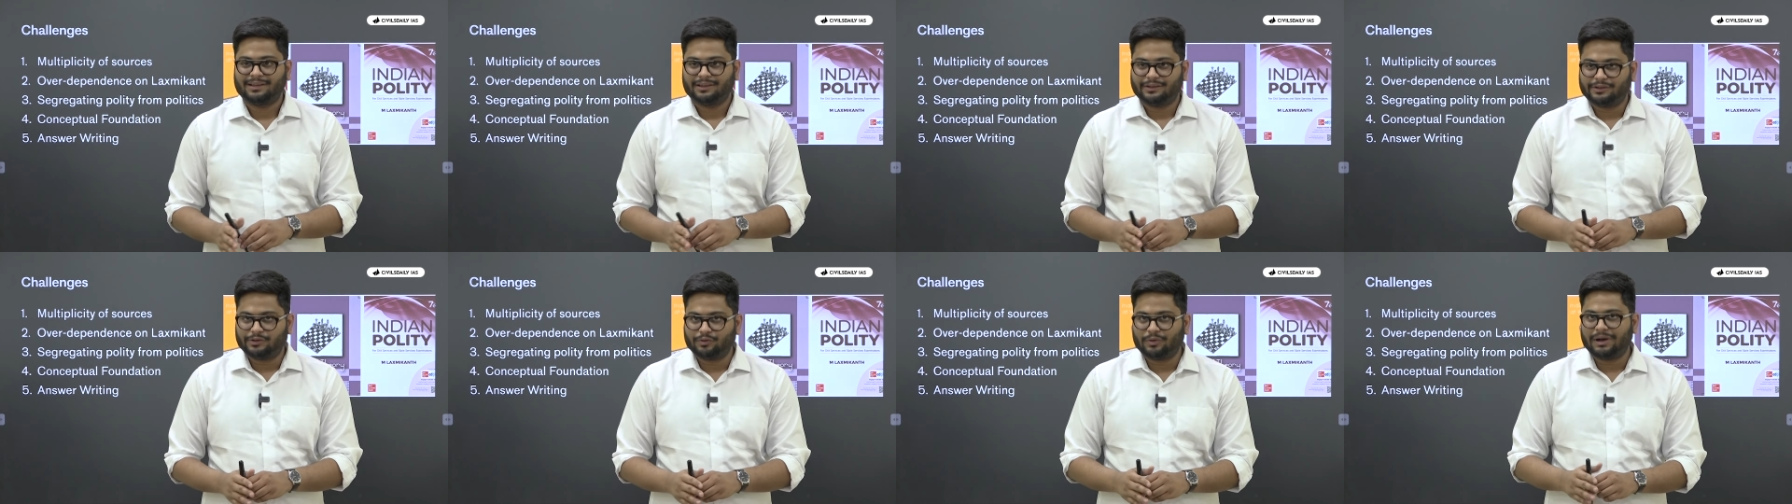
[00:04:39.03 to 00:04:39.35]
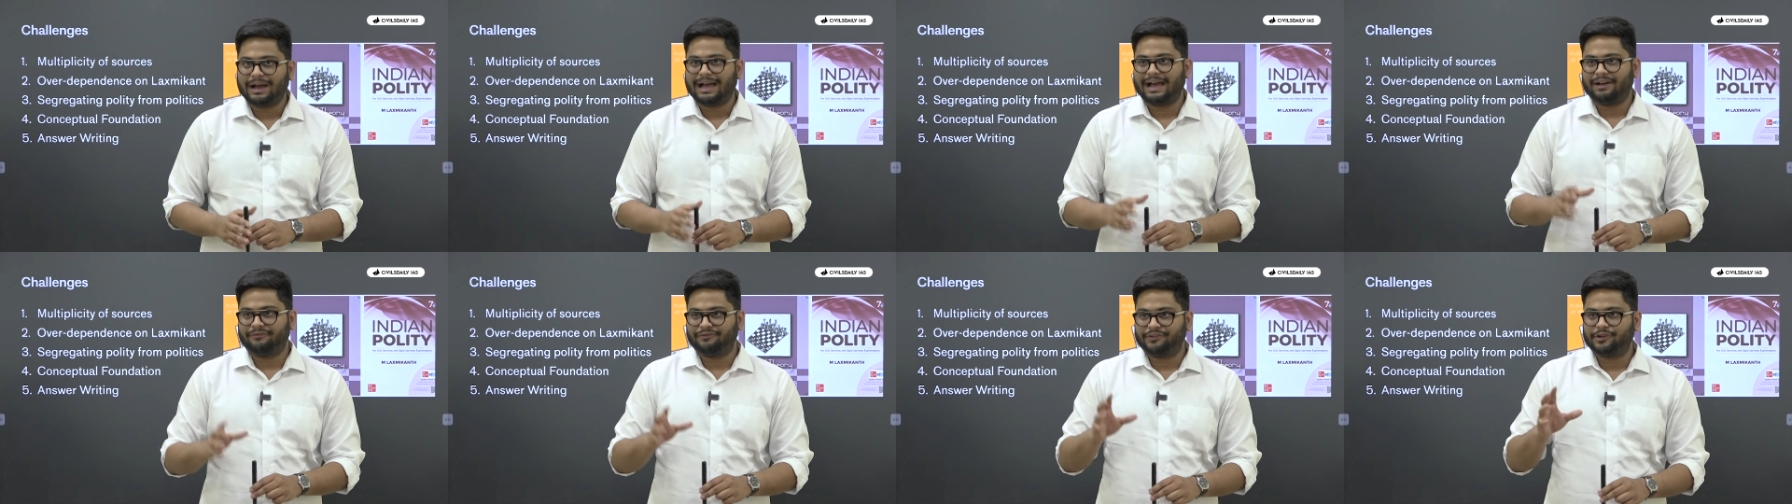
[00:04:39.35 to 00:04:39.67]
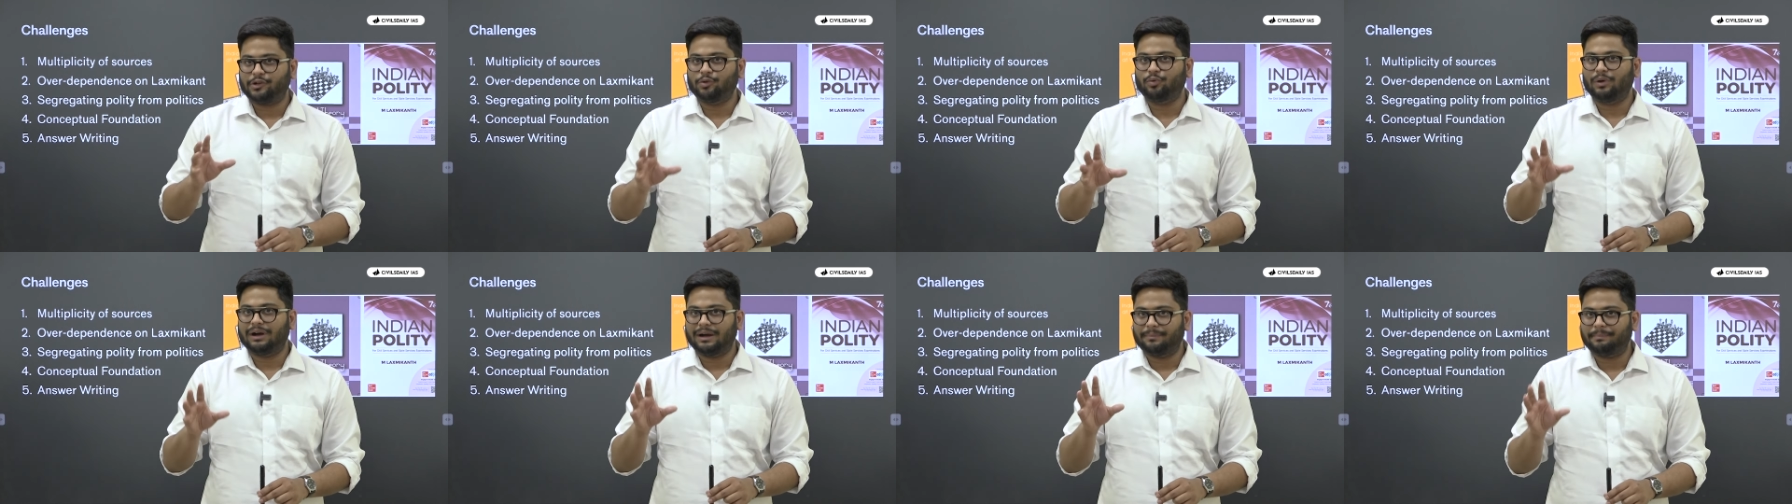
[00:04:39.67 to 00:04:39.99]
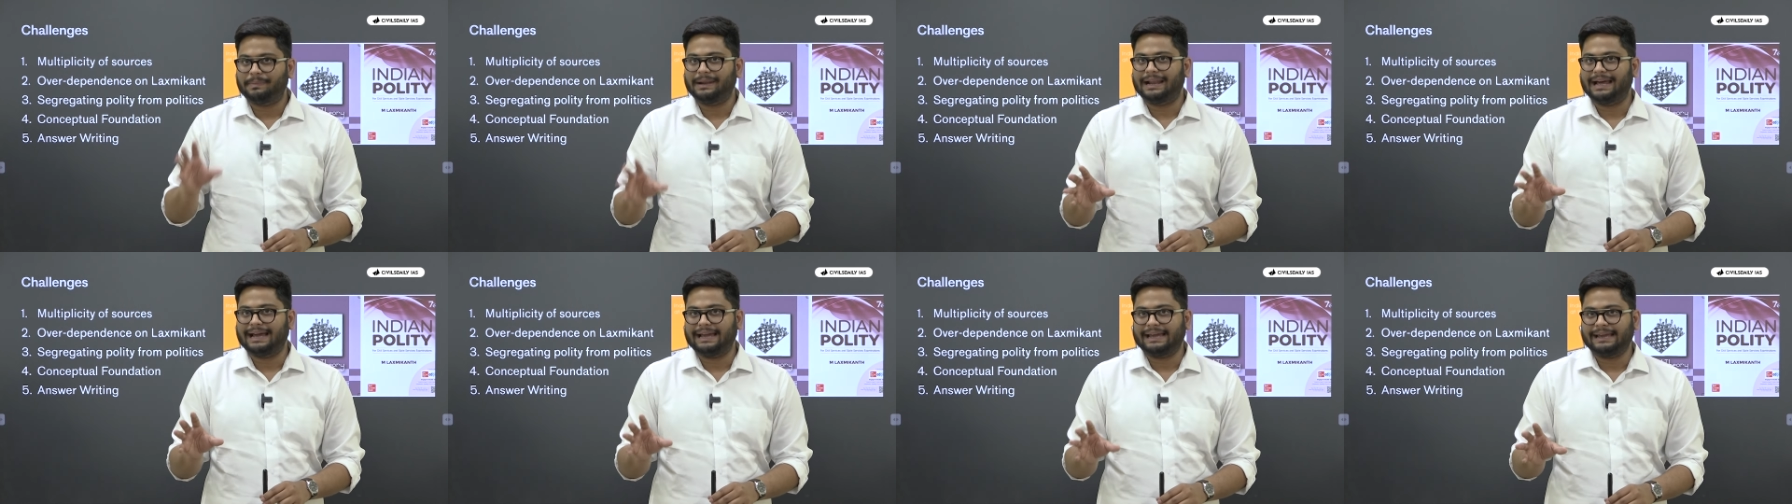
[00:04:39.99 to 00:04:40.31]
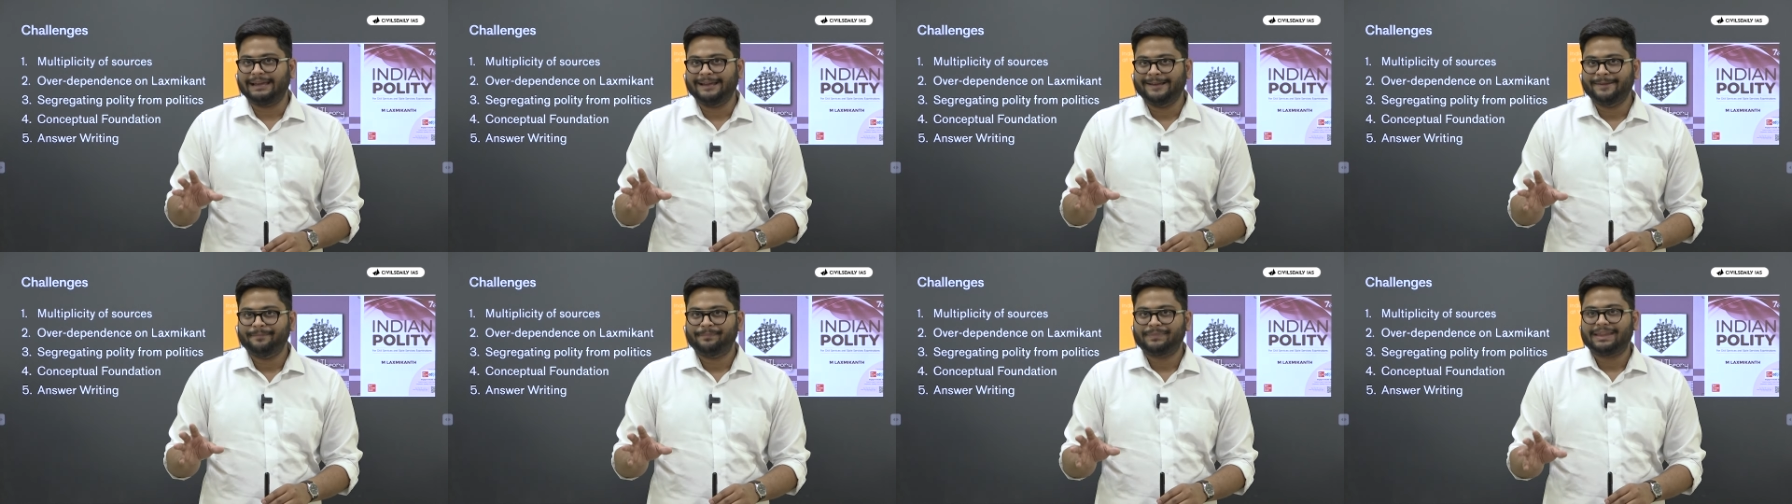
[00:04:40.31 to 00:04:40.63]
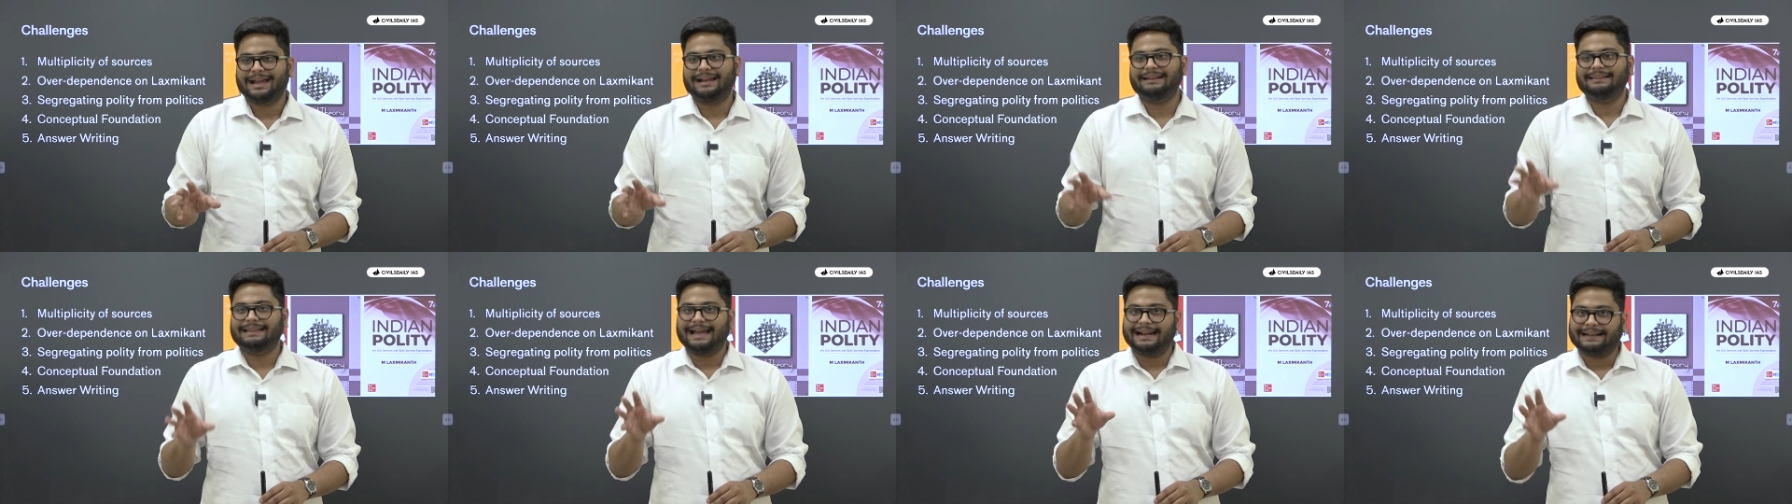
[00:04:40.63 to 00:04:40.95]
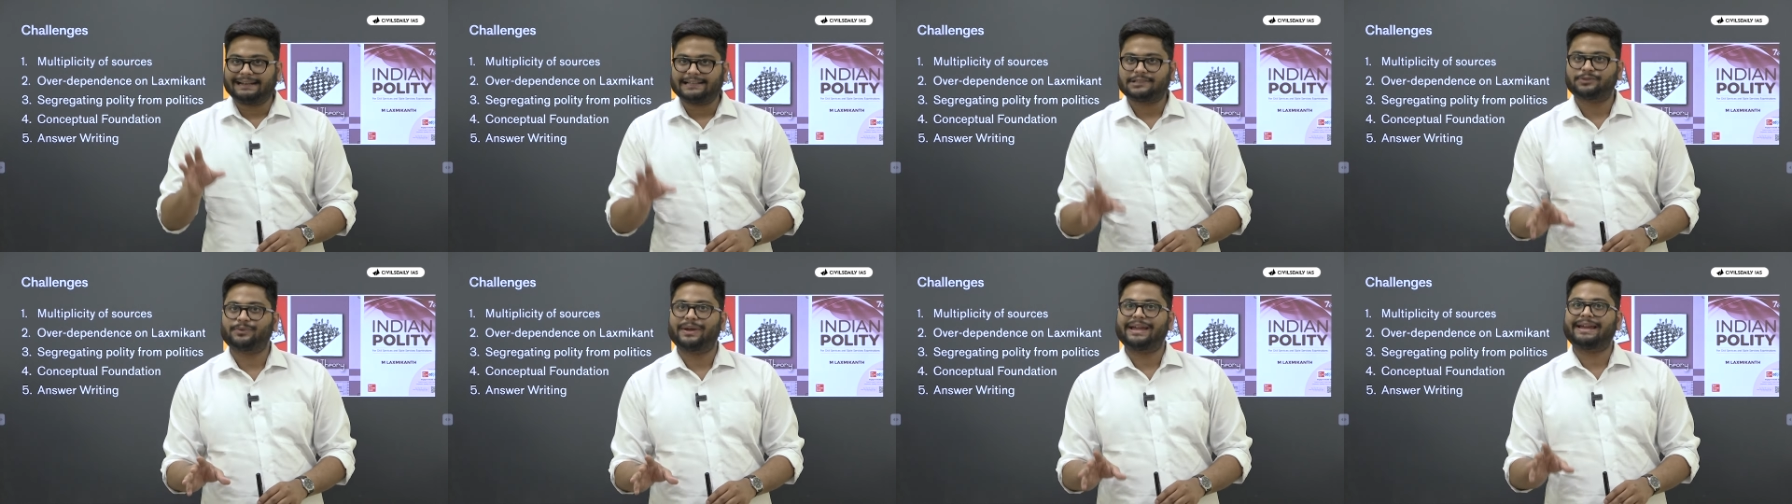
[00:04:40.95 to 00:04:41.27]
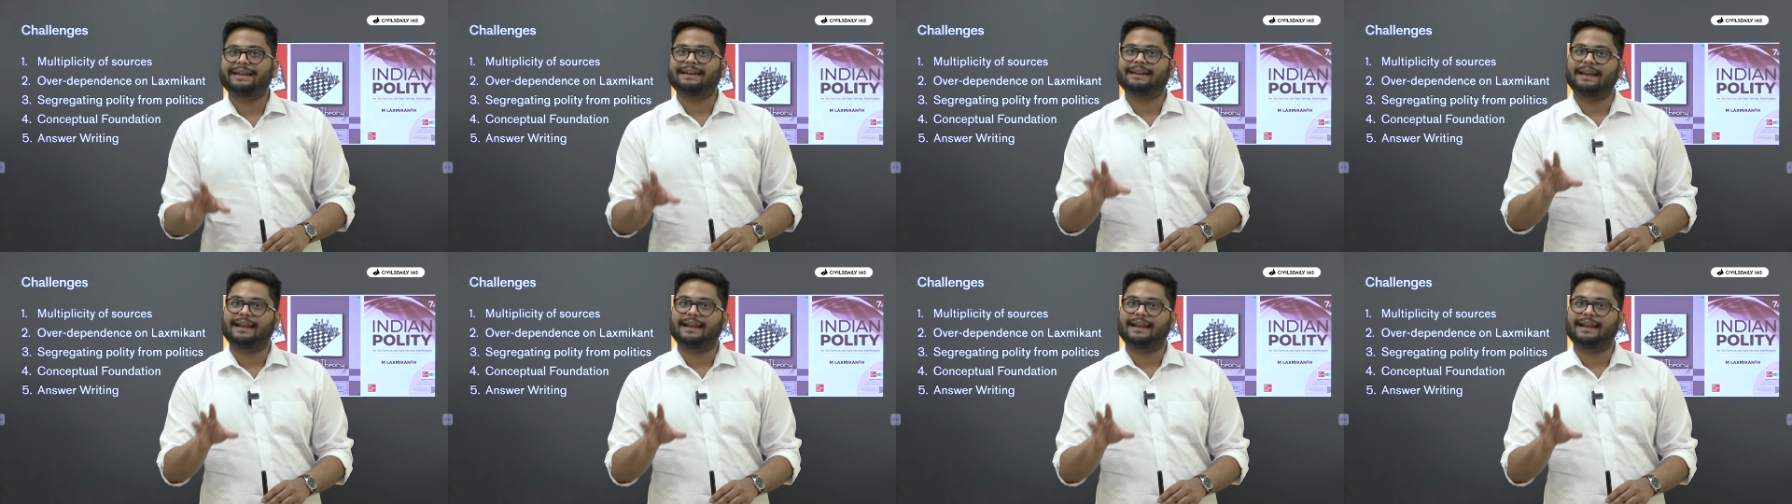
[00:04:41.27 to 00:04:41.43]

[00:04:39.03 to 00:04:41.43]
You have to apply. And that is why